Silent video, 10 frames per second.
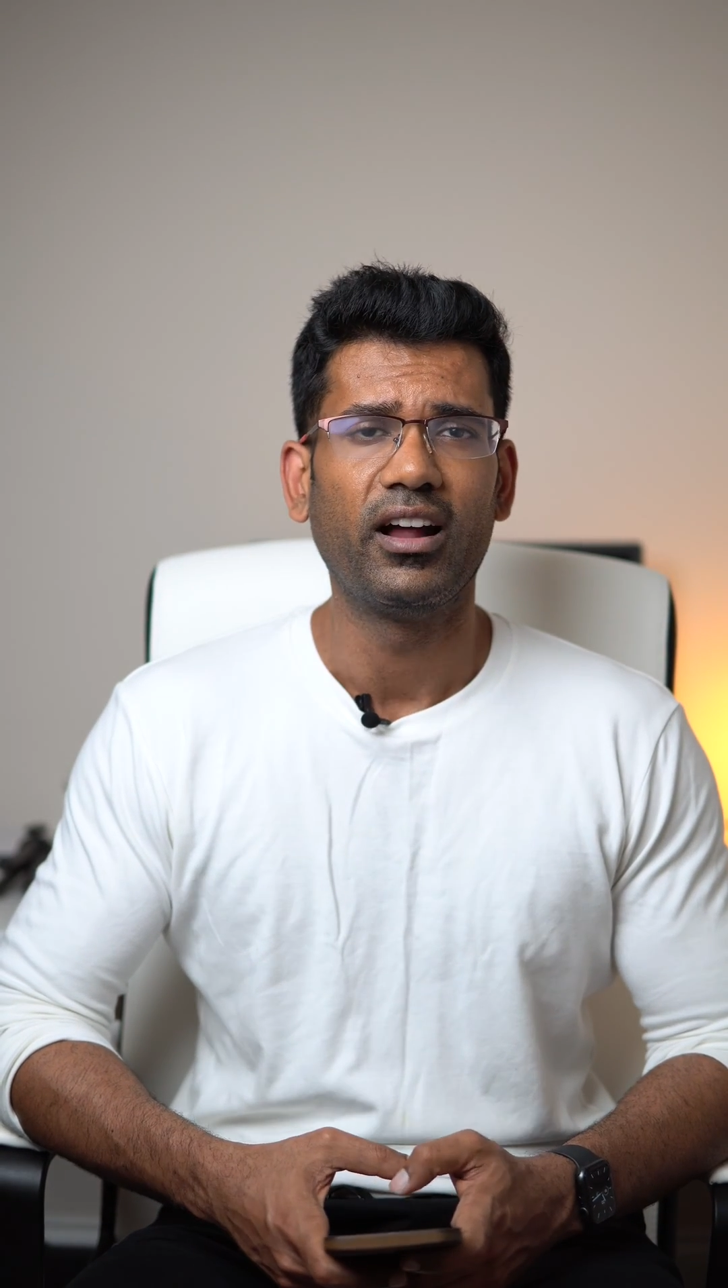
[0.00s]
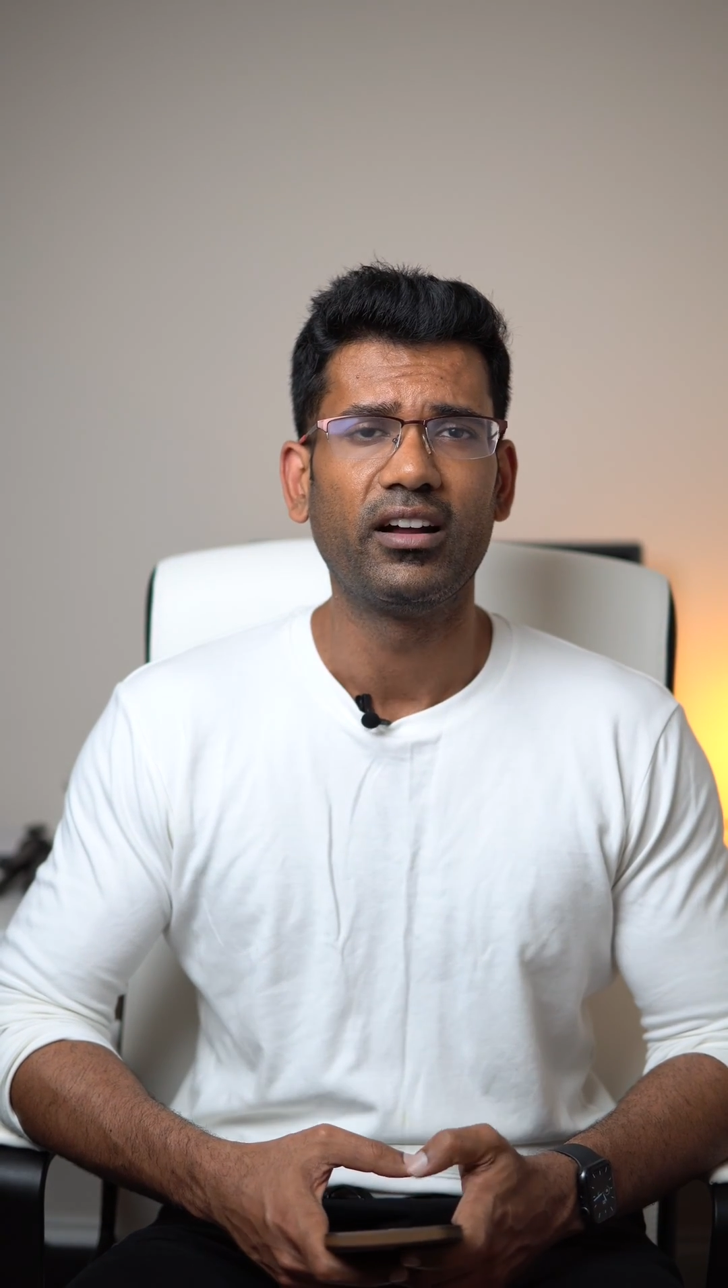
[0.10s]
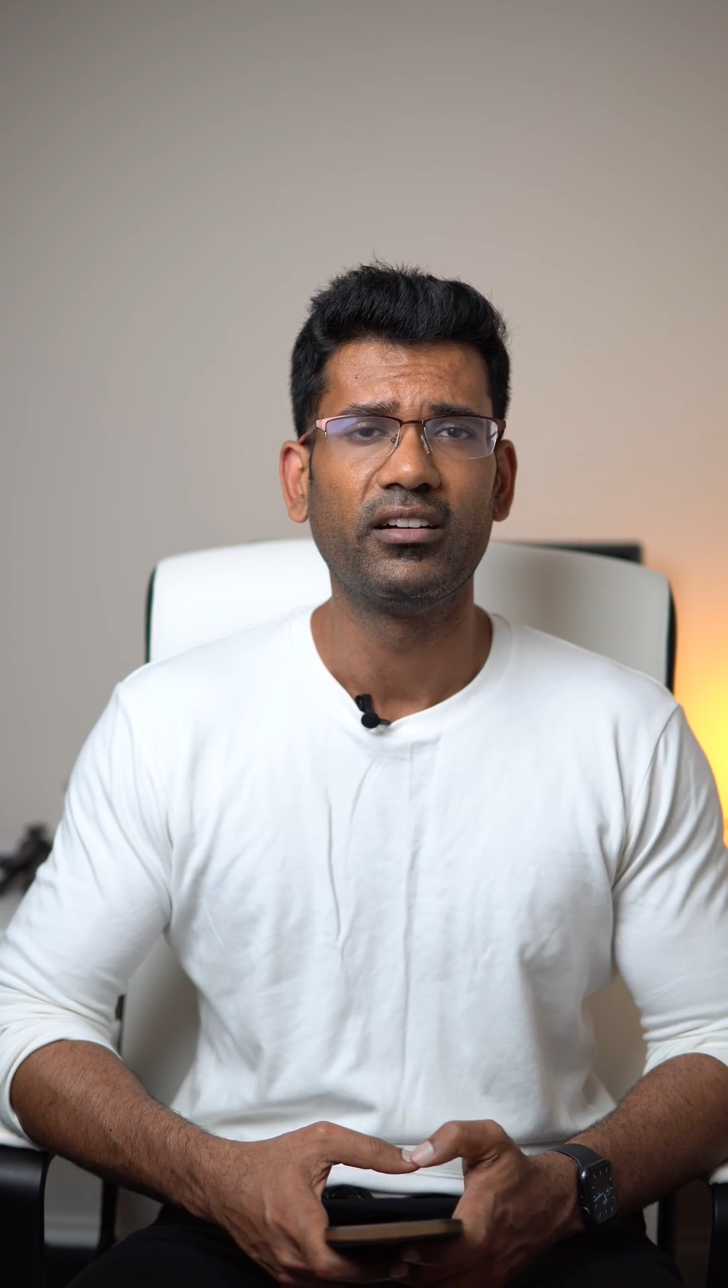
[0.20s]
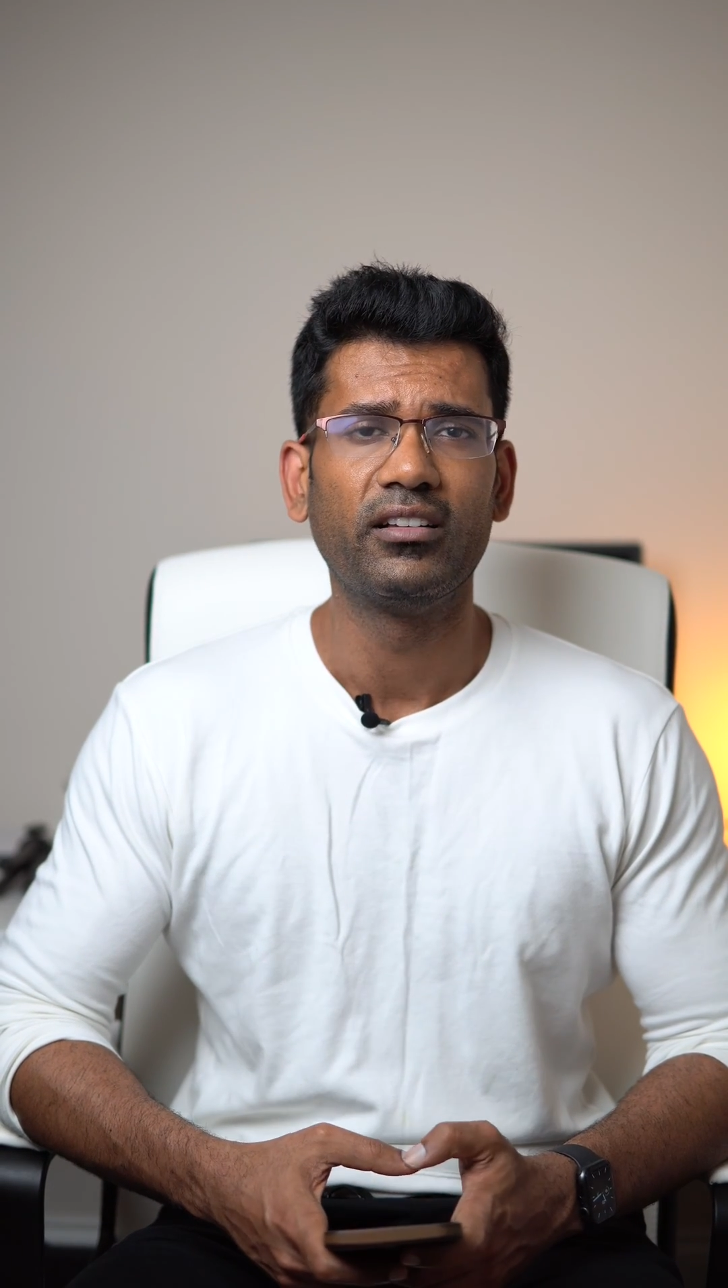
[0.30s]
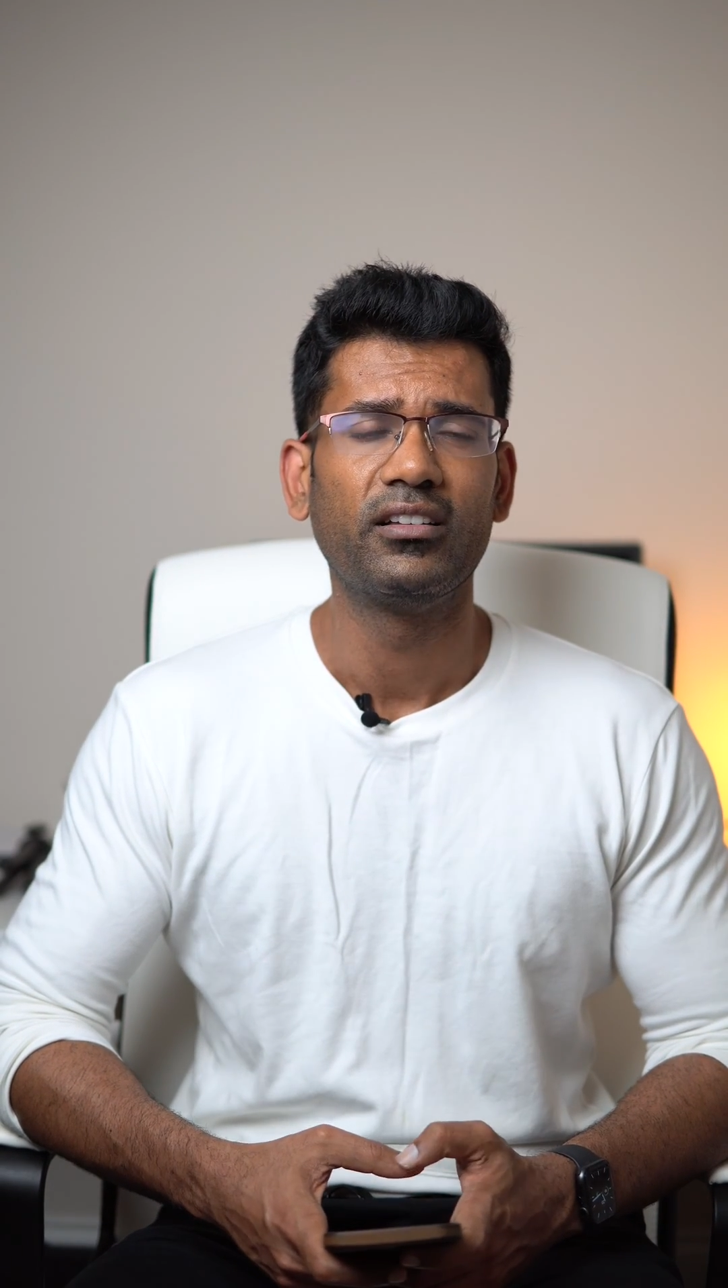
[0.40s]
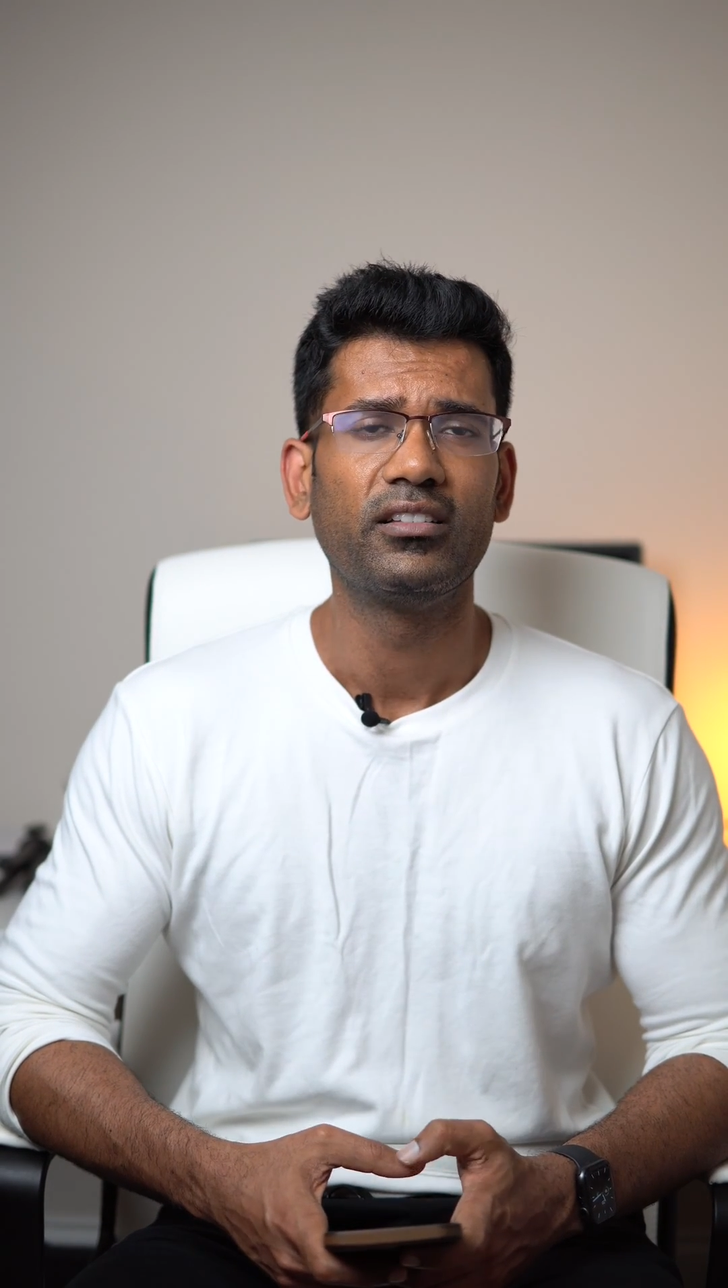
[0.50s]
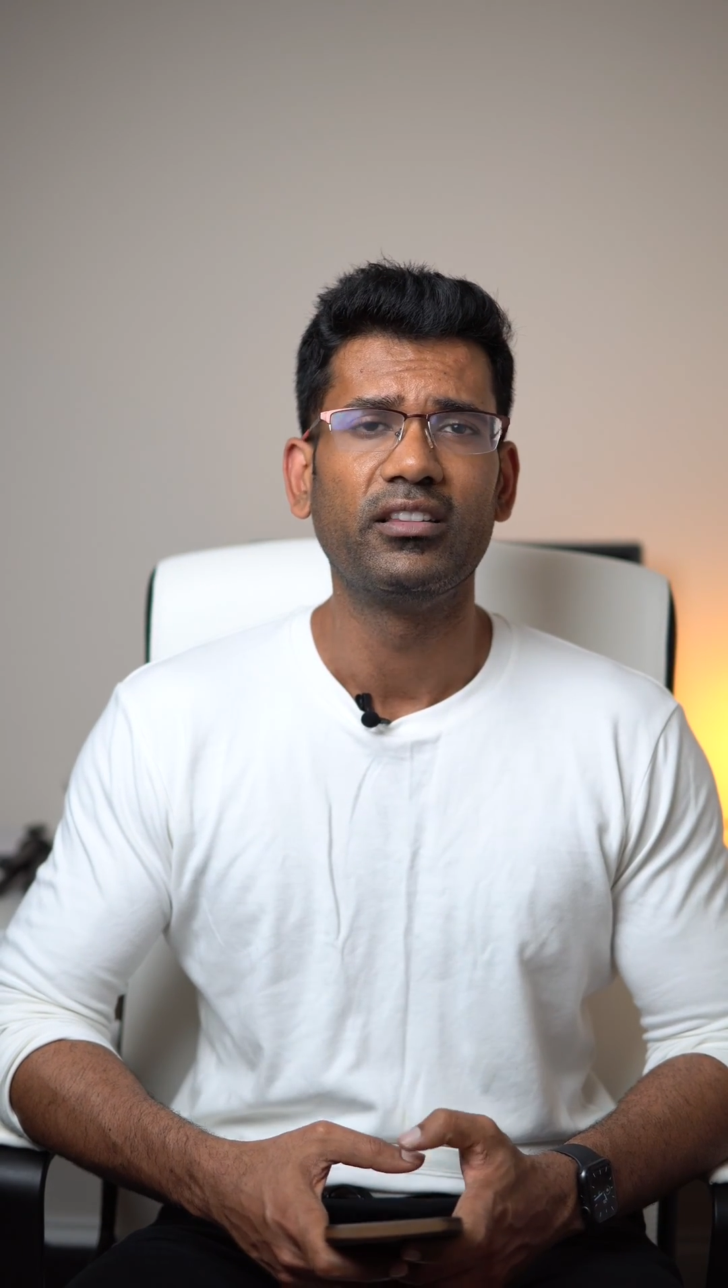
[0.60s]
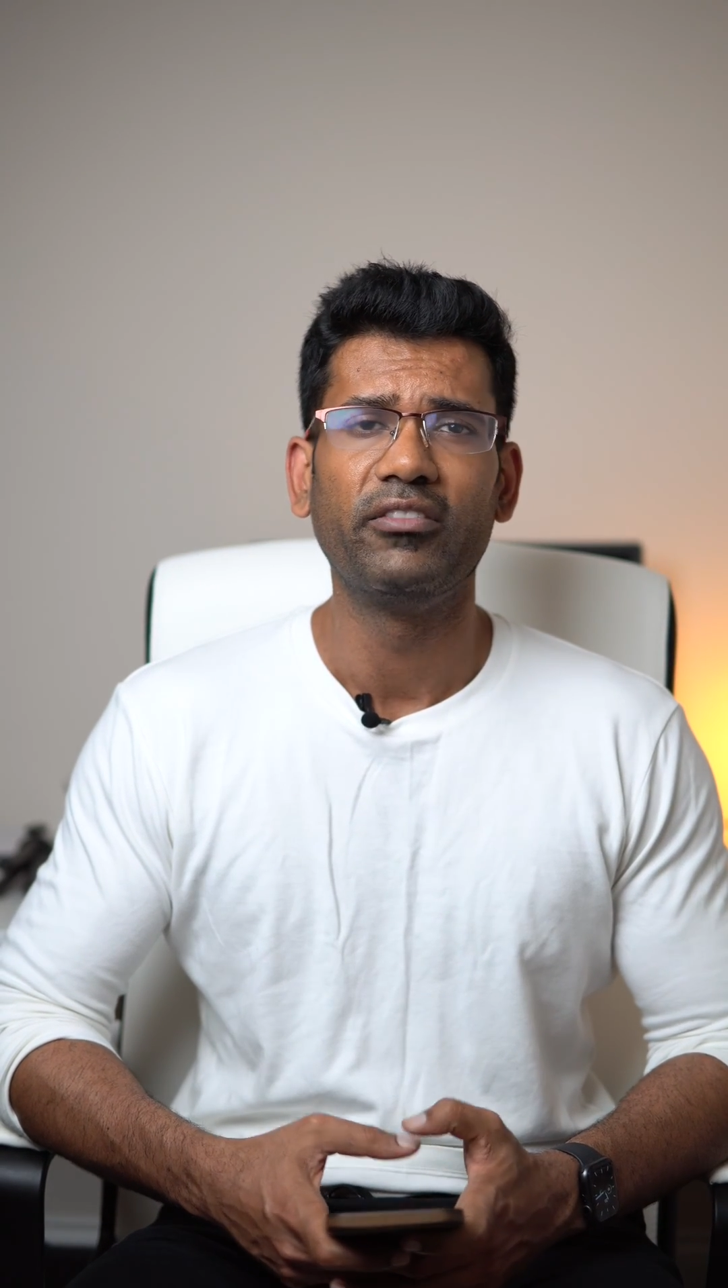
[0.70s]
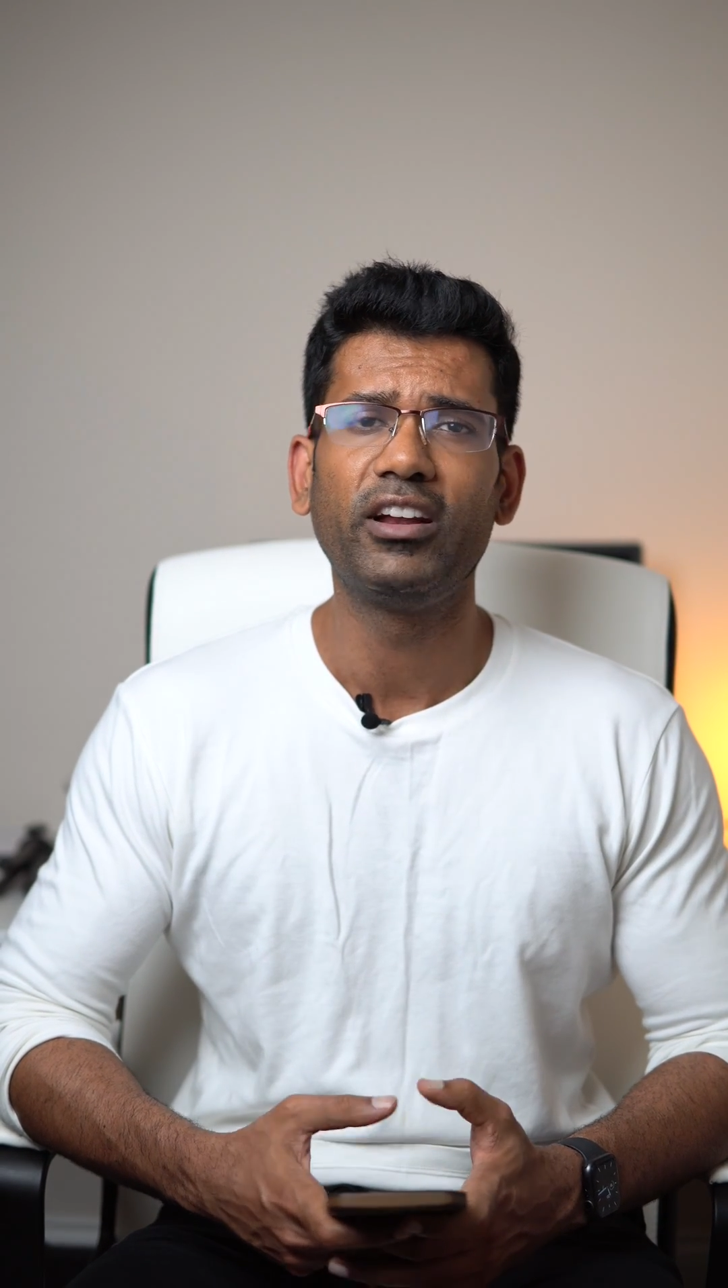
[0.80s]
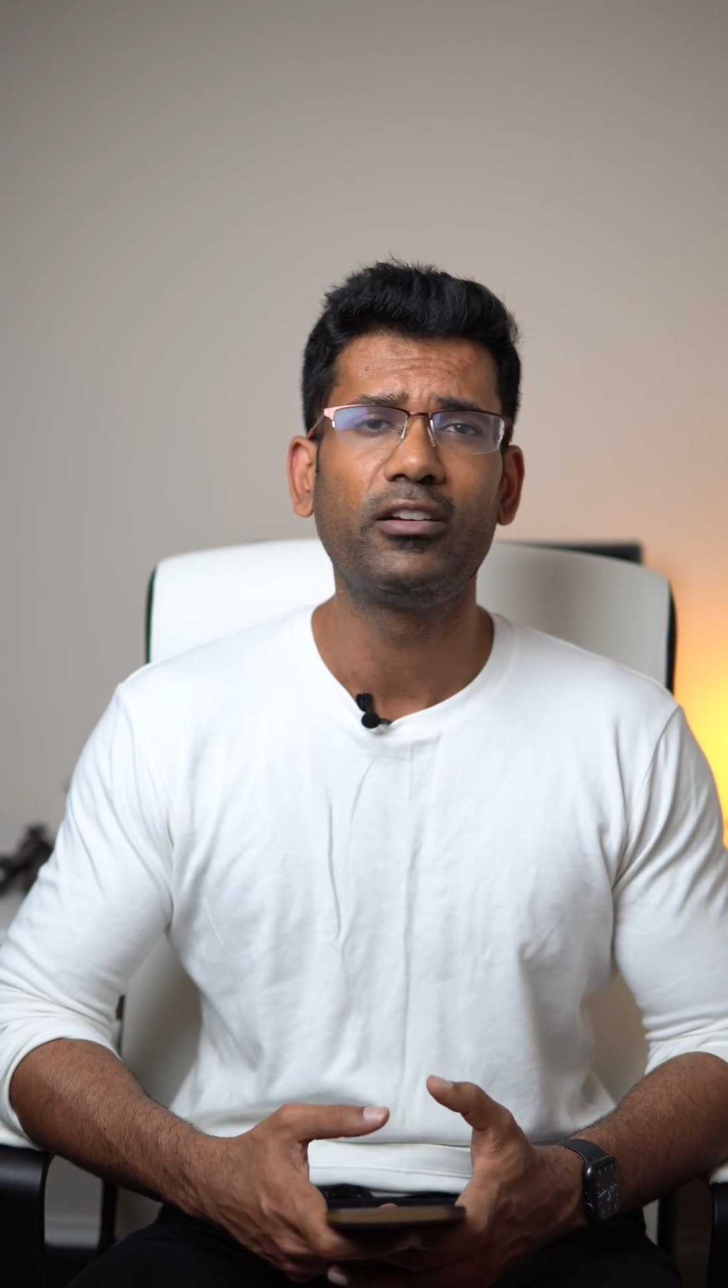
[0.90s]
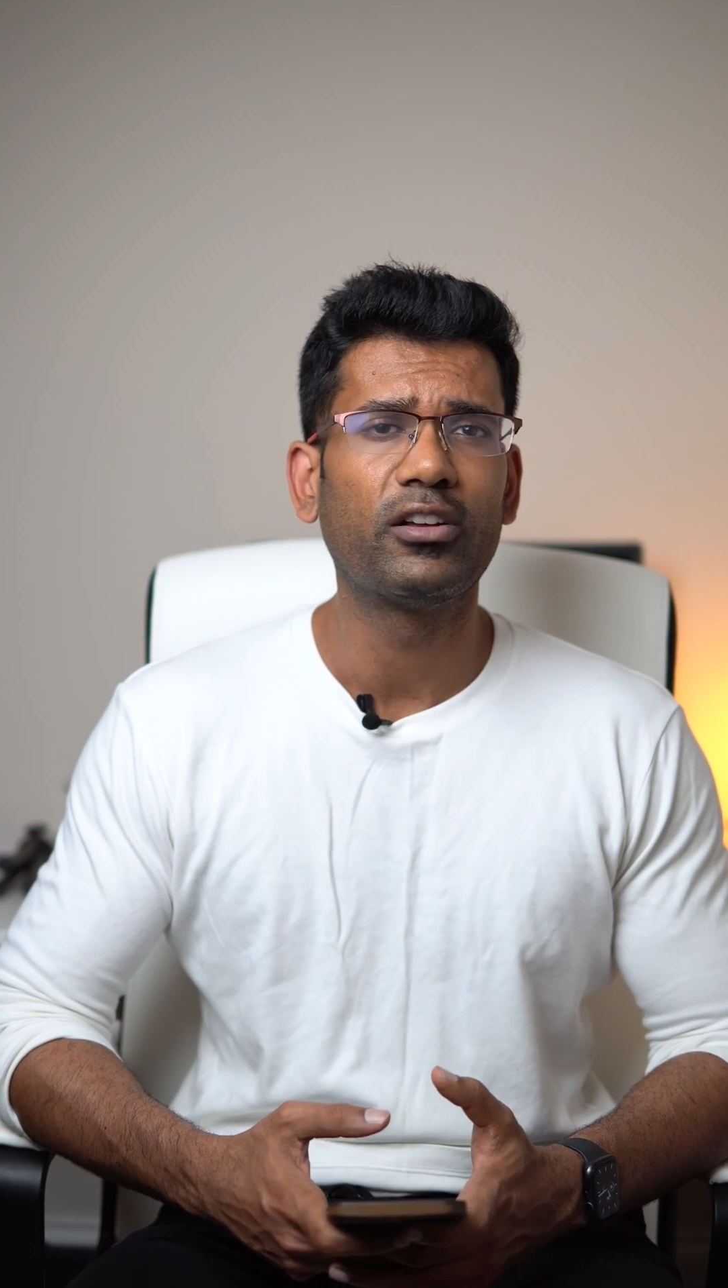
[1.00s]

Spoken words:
and the weight